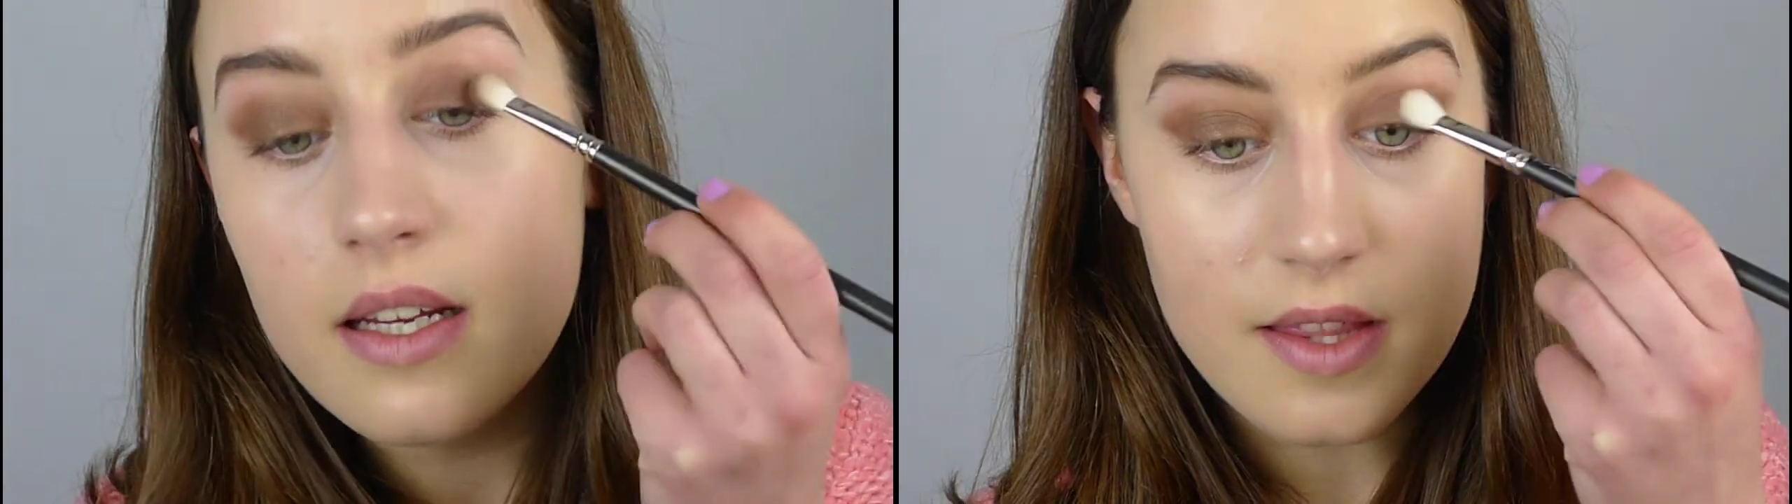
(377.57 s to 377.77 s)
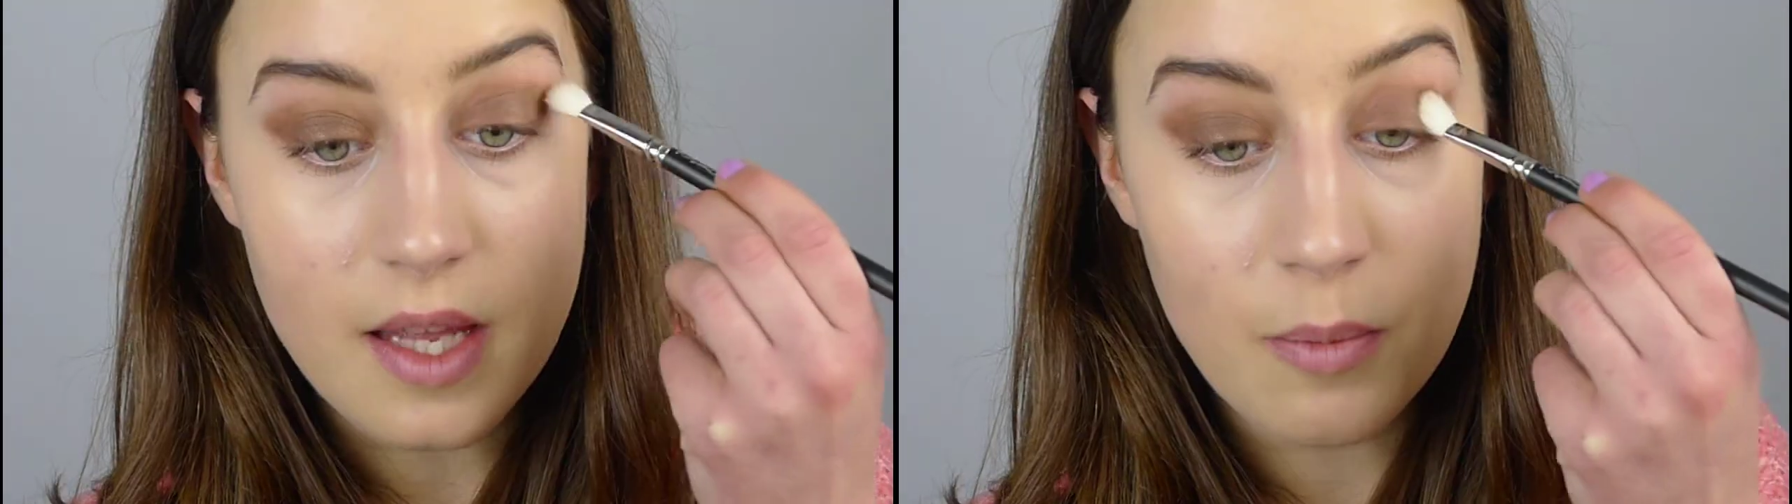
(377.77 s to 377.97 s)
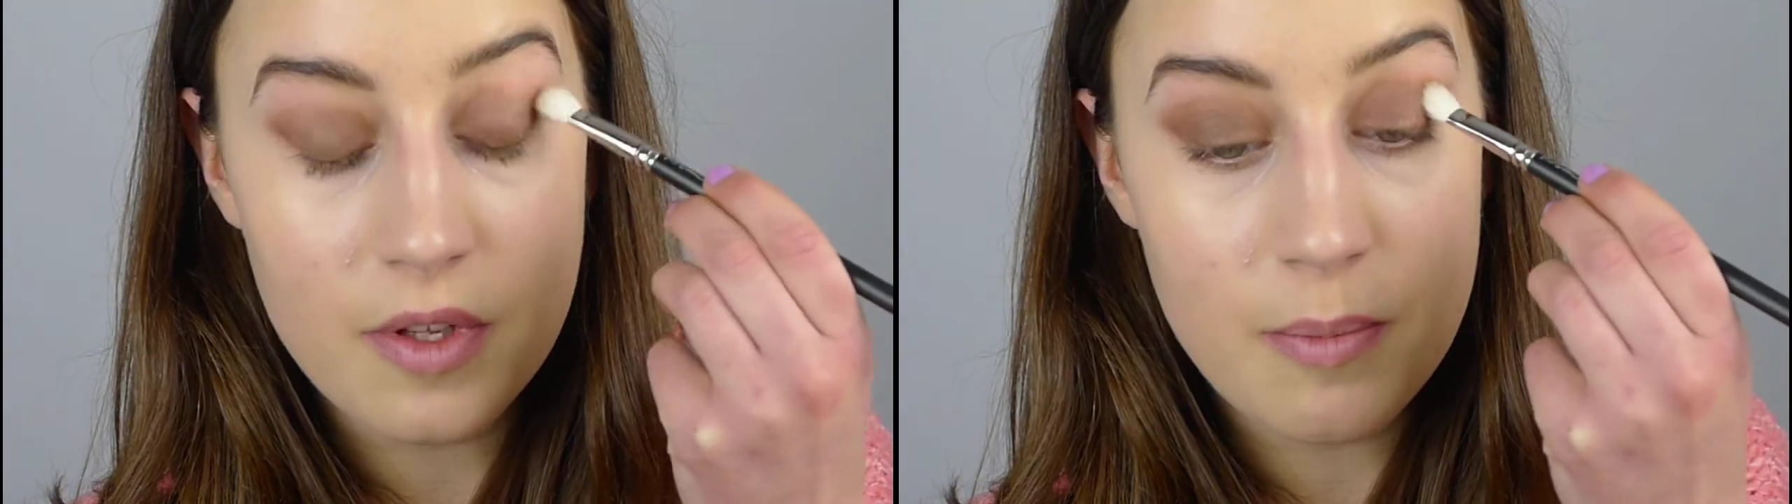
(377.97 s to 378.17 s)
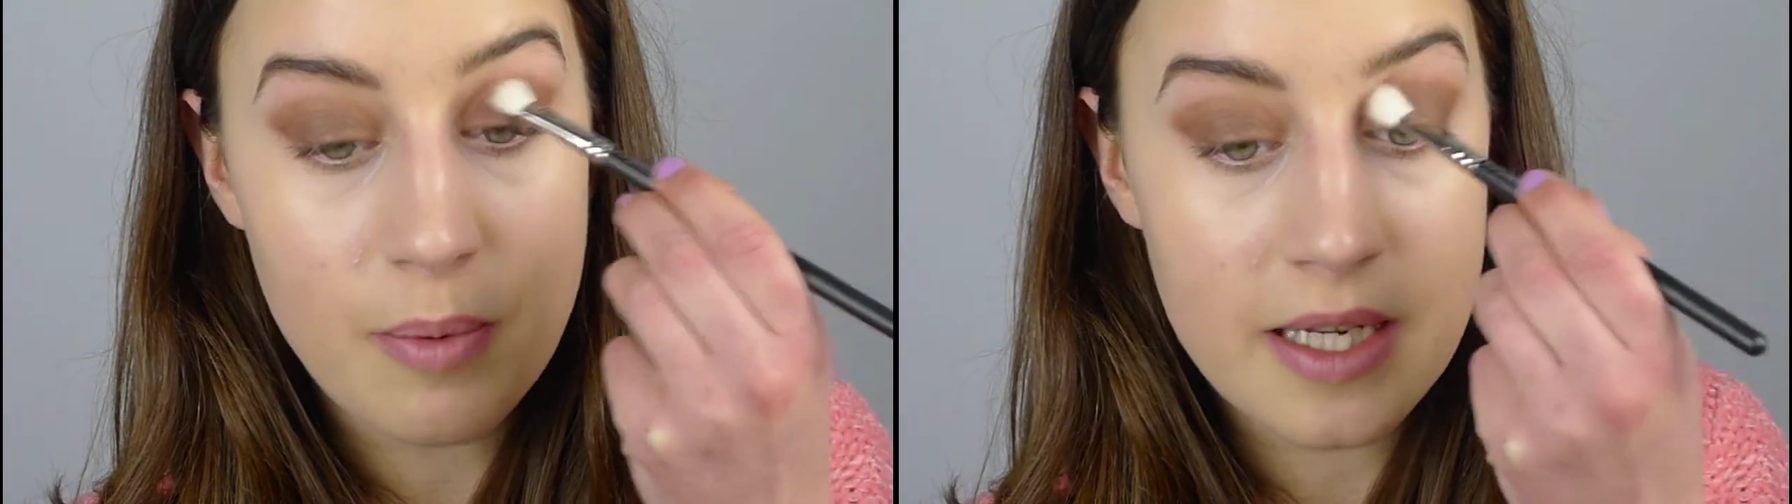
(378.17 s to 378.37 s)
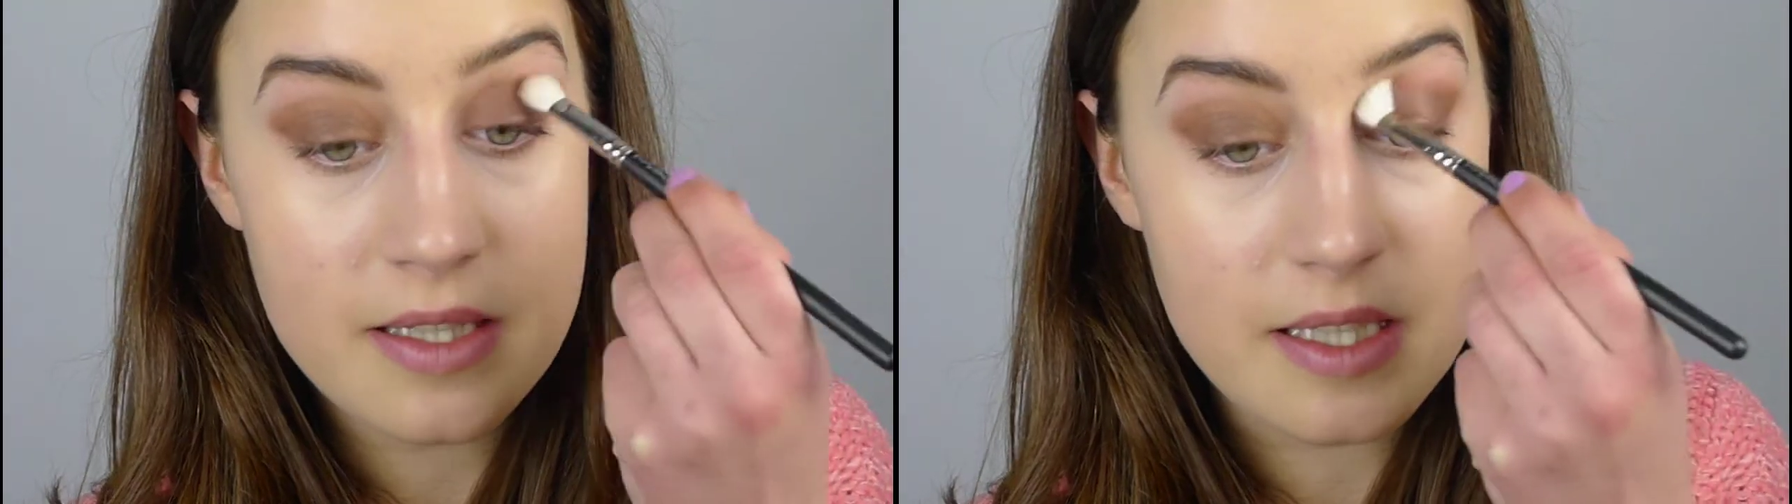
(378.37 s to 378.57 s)
Then with a
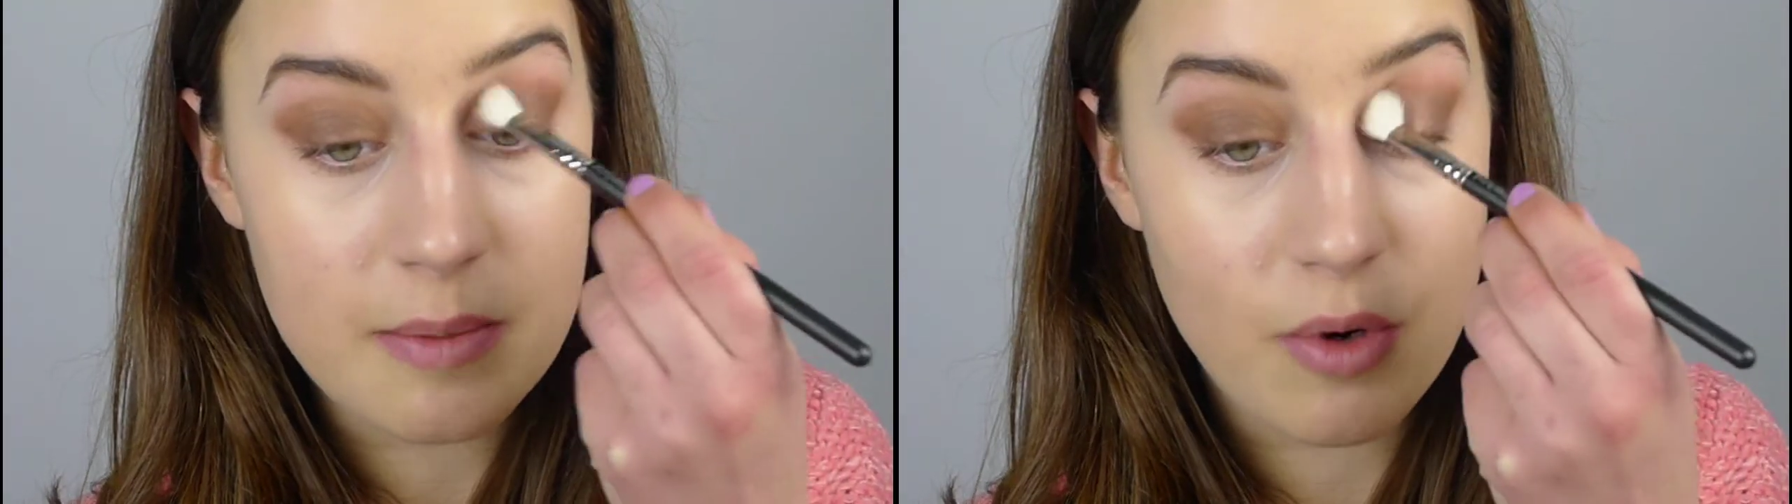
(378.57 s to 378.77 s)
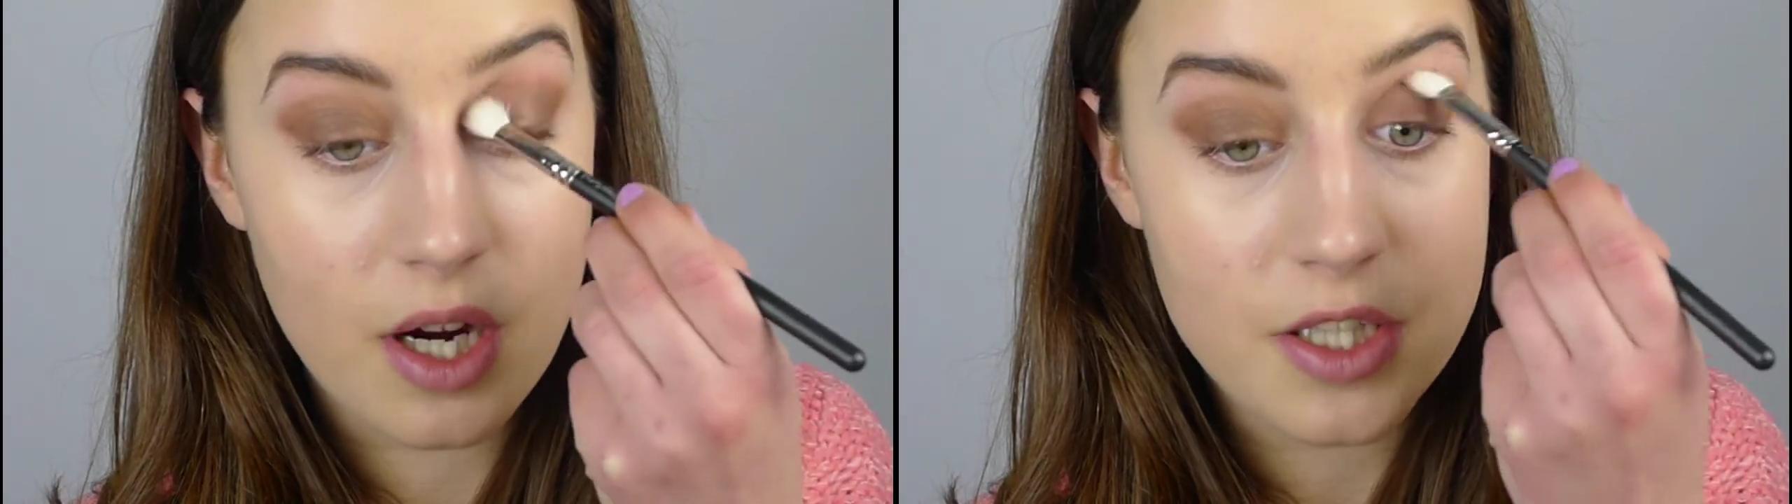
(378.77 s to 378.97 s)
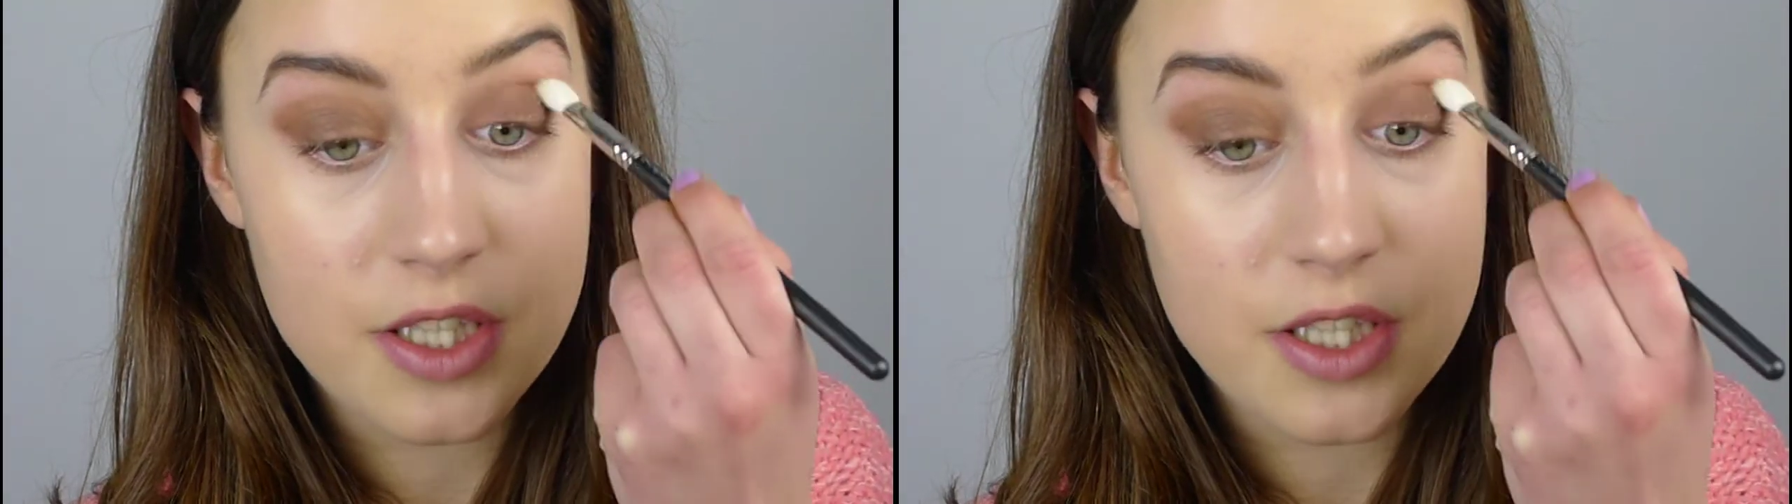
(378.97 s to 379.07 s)
blending brush